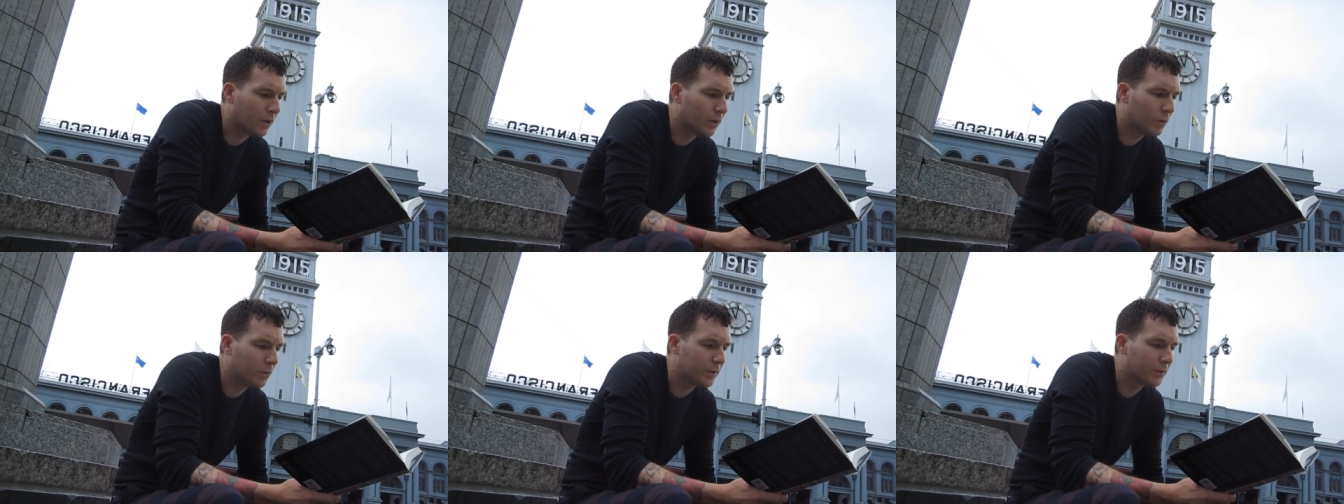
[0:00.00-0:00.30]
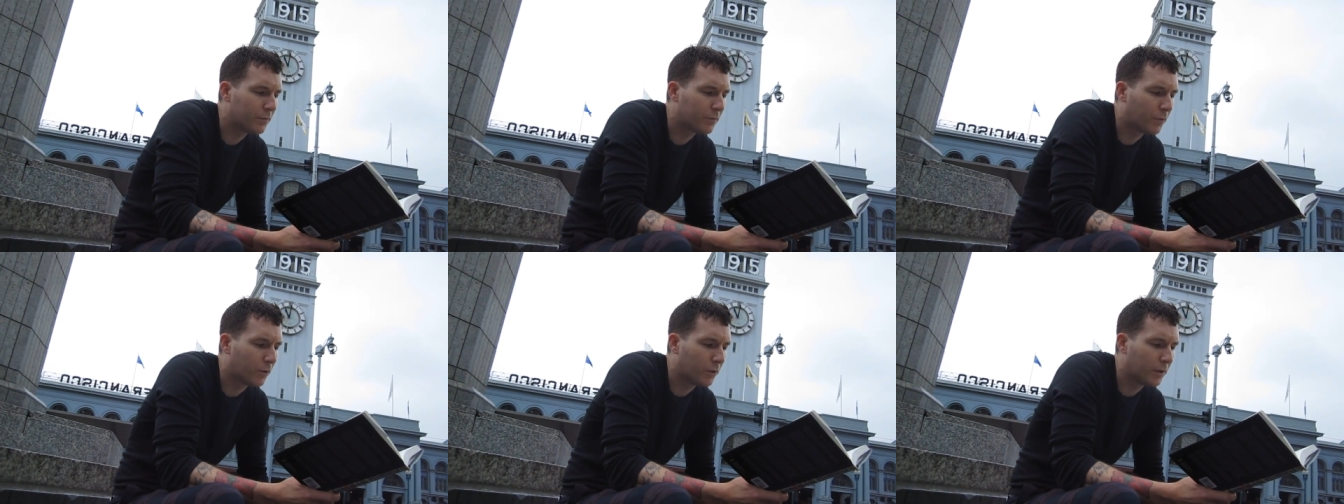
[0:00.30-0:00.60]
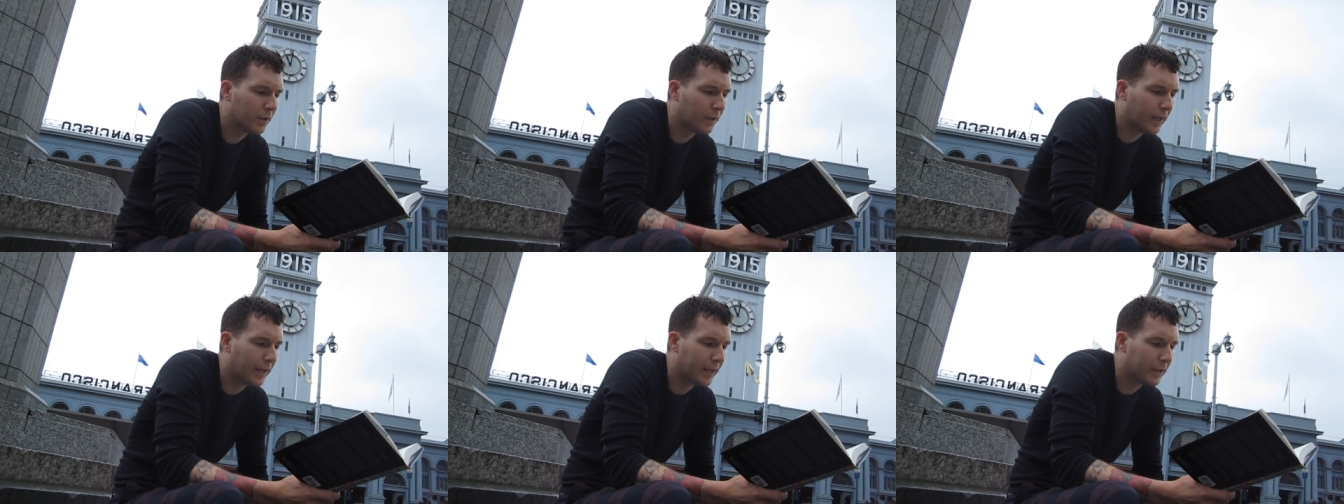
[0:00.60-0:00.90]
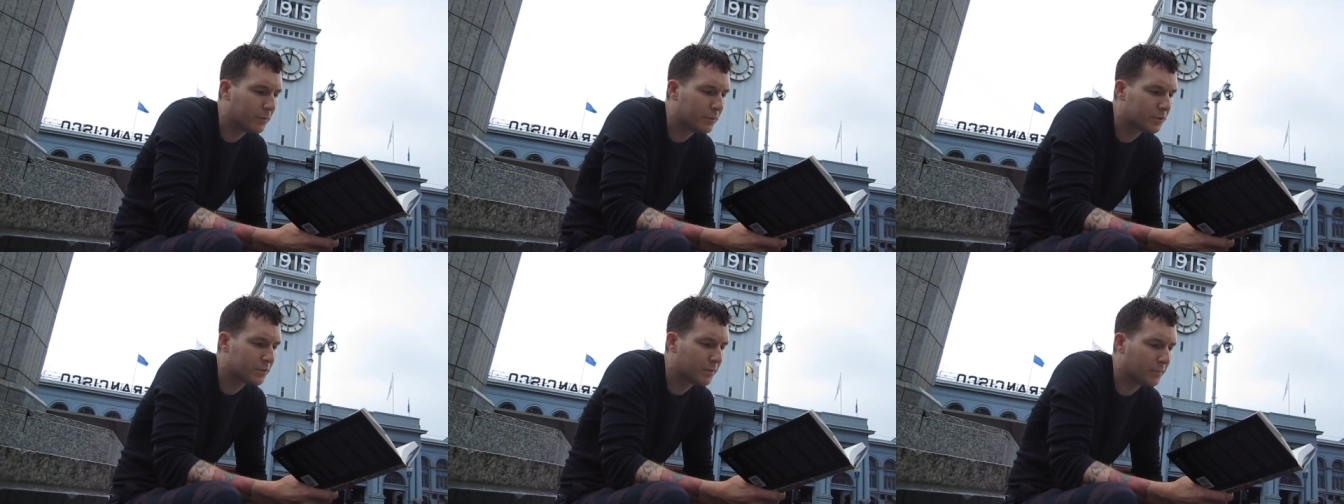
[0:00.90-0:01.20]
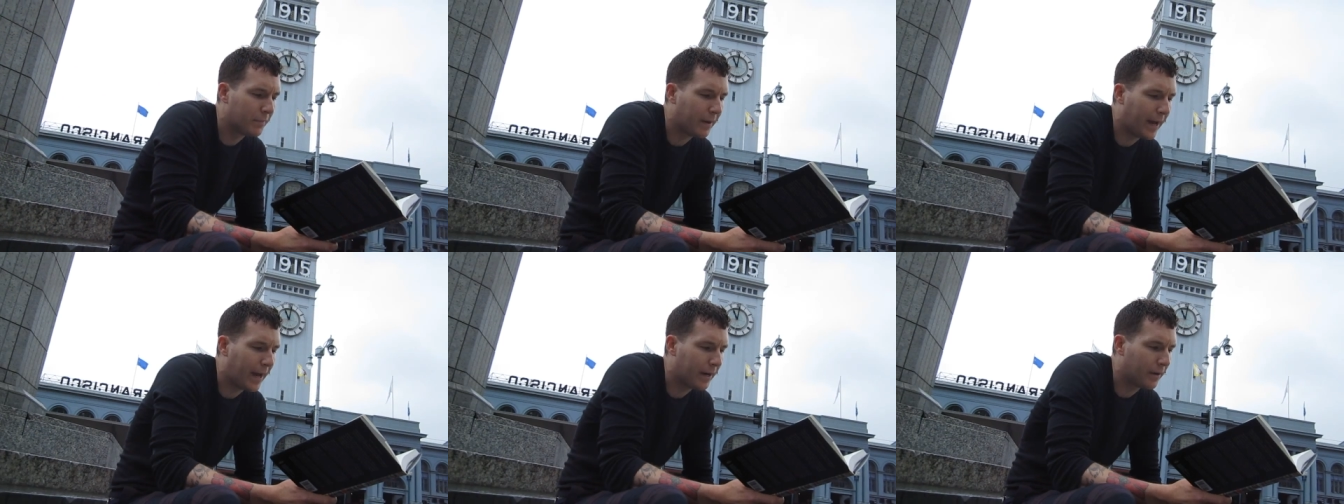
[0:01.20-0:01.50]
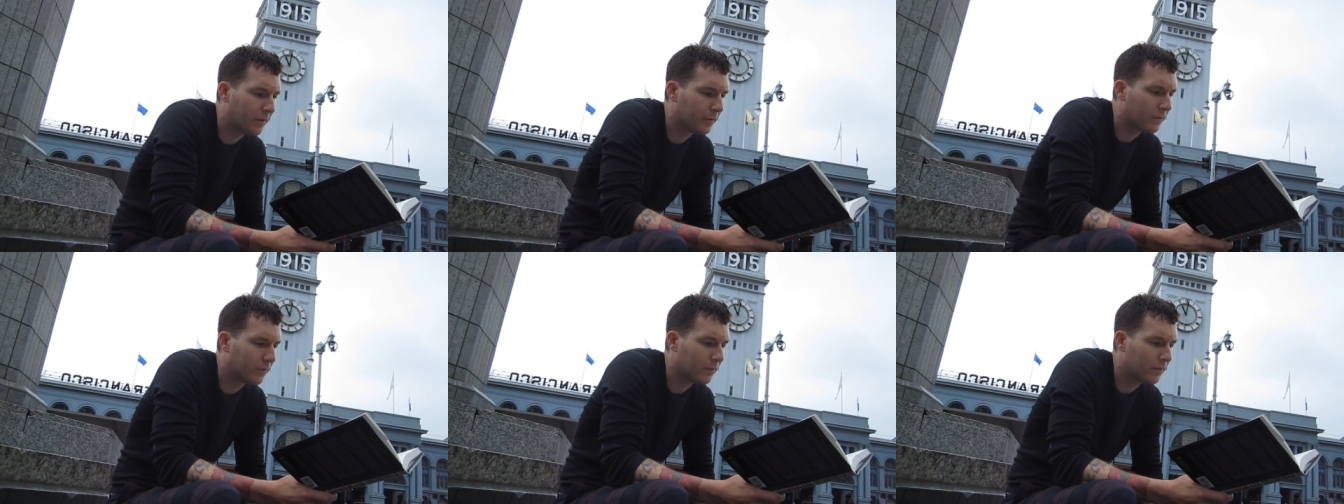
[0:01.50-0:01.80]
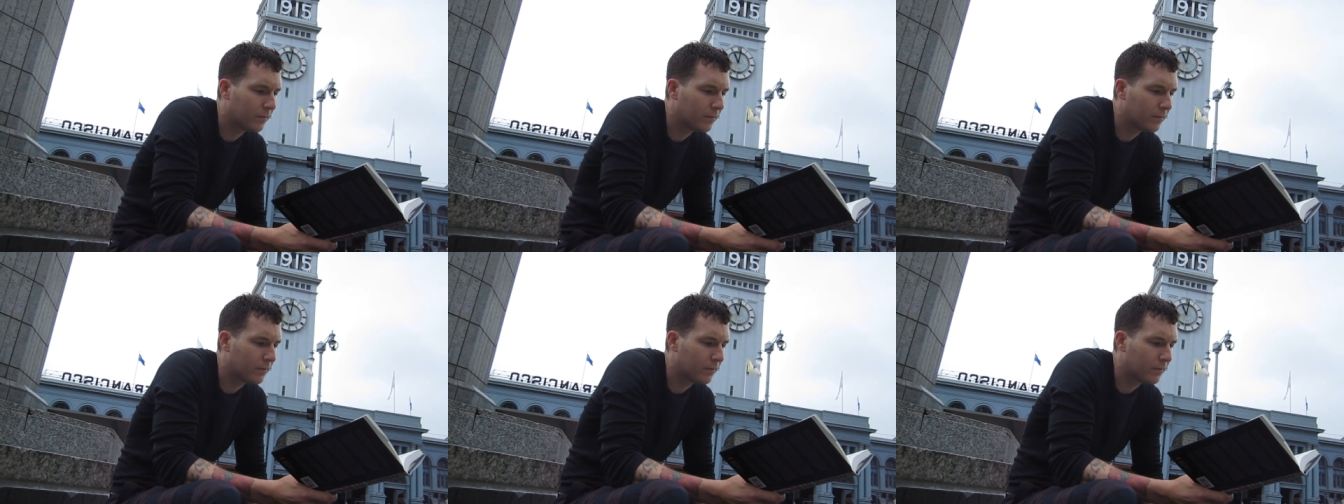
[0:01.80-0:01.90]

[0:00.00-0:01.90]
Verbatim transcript: the only foreign language that matters.